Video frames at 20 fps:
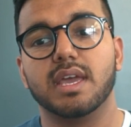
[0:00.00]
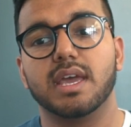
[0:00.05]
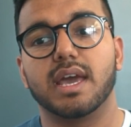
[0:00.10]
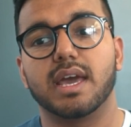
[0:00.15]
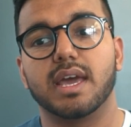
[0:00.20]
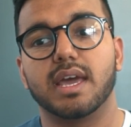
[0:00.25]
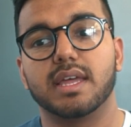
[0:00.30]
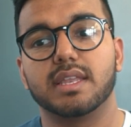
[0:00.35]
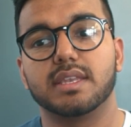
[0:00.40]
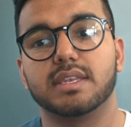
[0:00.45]

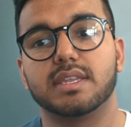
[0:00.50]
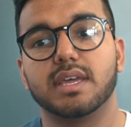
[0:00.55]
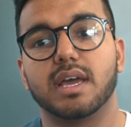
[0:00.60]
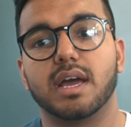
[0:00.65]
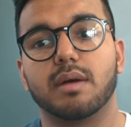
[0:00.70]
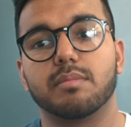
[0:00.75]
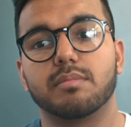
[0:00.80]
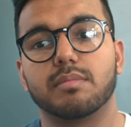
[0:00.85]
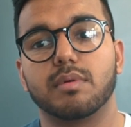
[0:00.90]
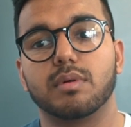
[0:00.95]
And
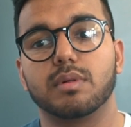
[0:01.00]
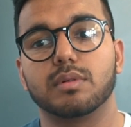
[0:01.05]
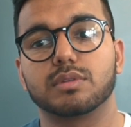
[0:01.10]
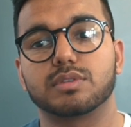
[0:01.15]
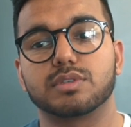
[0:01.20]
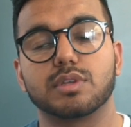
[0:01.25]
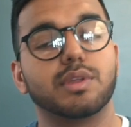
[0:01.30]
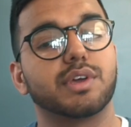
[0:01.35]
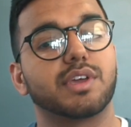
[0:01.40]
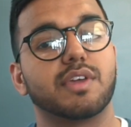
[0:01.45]
I'm
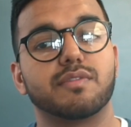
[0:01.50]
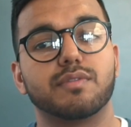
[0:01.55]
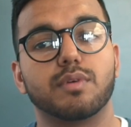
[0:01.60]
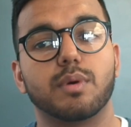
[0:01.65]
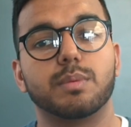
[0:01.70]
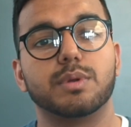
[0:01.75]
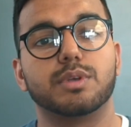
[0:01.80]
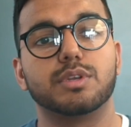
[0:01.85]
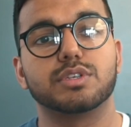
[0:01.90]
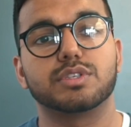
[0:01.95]
also looking
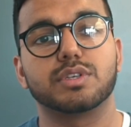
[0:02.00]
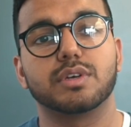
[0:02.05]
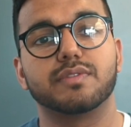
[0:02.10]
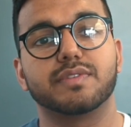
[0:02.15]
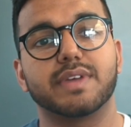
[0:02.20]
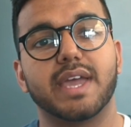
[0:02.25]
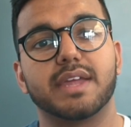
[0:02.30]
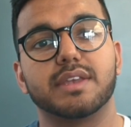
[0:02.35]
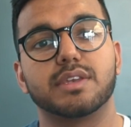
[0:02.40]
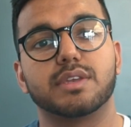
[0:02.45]
forward to sort of
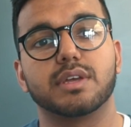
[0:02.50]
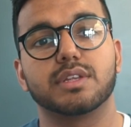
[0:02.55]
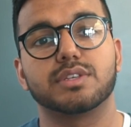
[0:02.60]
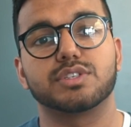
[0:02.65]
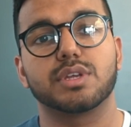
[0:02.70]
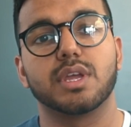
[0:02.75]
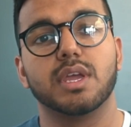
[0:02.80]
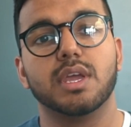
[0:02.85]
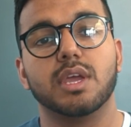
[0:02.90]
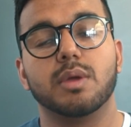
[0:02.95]
getting in
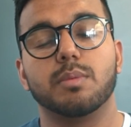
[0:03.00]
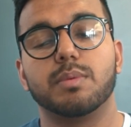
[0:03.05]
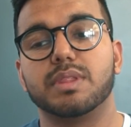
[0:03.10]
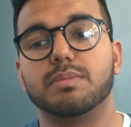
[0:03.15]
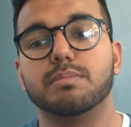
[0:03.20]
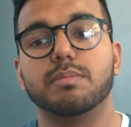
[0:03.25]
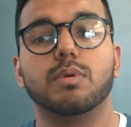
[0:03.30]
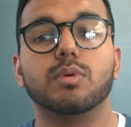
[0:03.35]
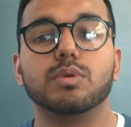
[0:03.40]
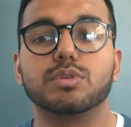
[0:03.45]
touch
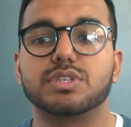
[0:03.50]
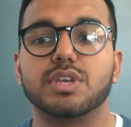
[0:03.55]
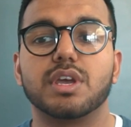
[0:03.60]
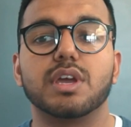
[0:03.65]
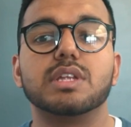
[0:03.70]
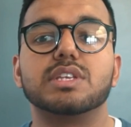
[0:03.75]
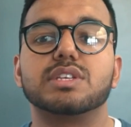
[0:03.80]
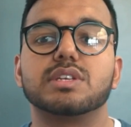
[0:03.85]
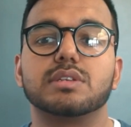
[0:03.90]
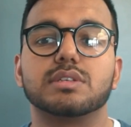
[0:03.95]
with more
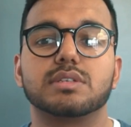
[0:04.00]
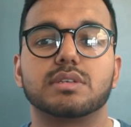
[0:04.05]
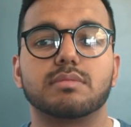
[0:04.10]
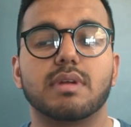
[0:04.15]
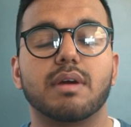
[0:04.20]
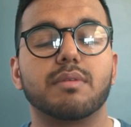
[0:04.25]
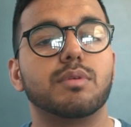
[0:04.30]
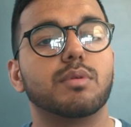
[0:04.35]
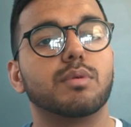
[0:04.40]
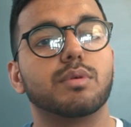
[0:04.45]
surgeons
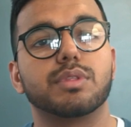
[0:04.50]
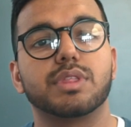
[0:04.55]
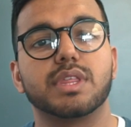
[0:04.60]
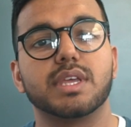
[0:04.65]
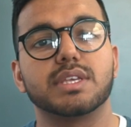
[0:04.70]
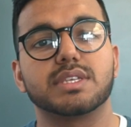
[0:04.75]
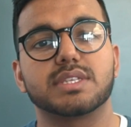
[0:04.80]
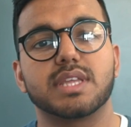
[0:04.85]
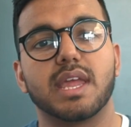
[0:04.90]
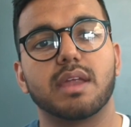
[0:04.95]
around
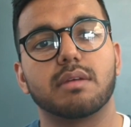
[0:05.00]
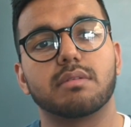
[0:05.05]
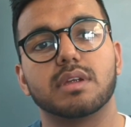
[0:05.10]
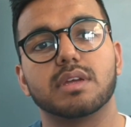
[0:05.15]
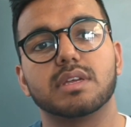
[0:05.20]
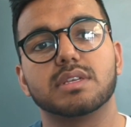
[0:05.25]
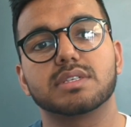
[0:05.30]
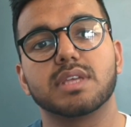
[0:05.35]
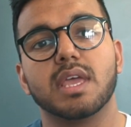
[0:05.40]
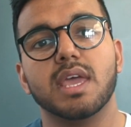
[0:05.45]
northeast
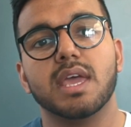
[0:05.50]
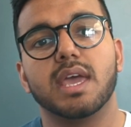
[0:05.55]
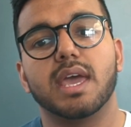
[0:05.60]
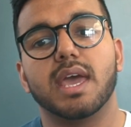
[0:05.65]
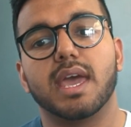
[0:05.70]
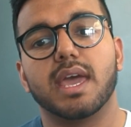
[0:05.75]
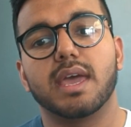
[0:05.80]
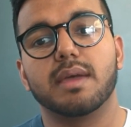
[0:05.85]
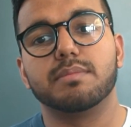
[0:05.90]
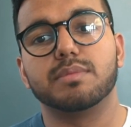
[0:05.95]
areas
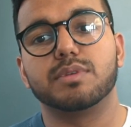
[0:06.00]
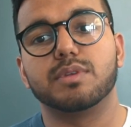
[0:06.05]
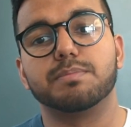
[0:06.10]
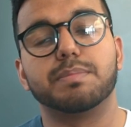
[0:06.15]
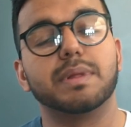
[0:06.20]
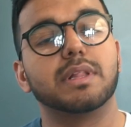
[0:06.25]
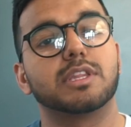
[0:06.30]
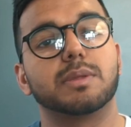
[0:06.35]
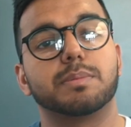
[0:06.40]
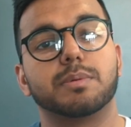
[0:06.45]
to
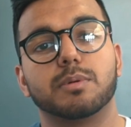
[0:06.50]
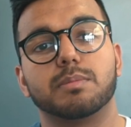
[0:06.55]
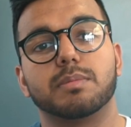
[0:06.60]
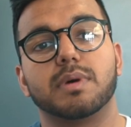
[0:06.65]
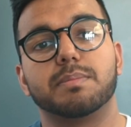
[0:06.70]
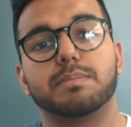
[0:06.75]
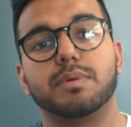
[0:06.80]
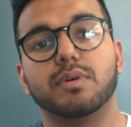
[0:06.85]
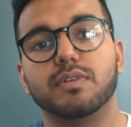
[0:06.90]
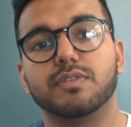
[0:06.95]
build upon
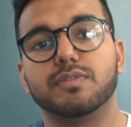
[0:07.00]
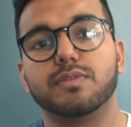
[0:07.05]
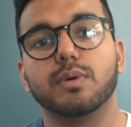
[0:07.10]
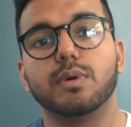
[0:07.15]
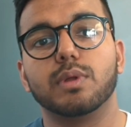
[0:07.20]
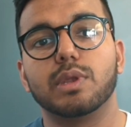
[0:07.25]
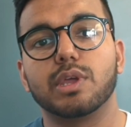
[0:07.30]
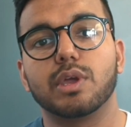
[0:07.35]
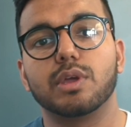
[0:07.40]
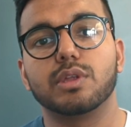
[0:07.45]
my
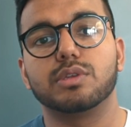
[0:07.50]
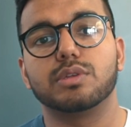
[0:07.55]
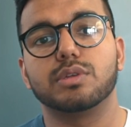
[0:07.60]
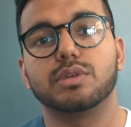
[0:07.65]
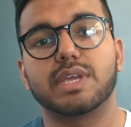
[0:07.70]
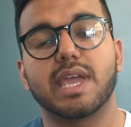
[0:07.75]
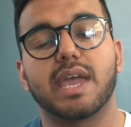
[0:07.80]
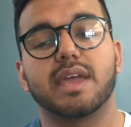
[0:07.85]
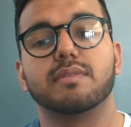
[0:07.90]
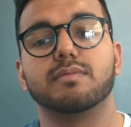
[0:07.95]
portfolio, to
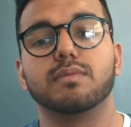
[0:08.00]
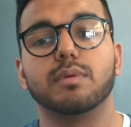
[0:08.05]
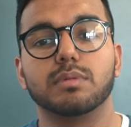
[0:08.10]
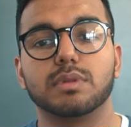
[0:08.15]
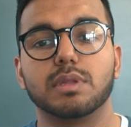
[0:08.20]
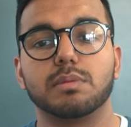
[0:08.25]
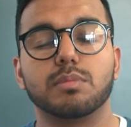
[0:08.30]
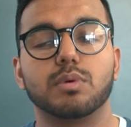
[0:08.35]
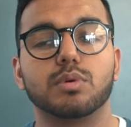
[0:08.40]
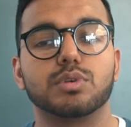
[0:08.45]
get involved
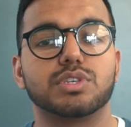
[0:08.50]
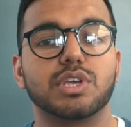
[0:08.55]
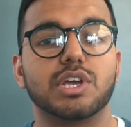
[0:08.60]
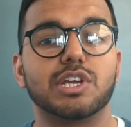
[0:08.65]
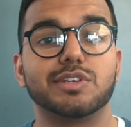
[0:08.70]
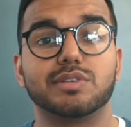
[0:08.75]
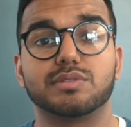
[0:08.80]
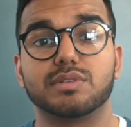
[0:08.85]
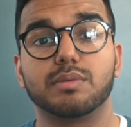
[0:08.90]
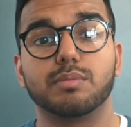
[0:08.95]
in more
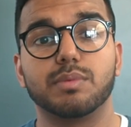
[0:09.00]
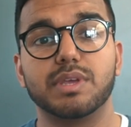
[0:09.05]
surgeries and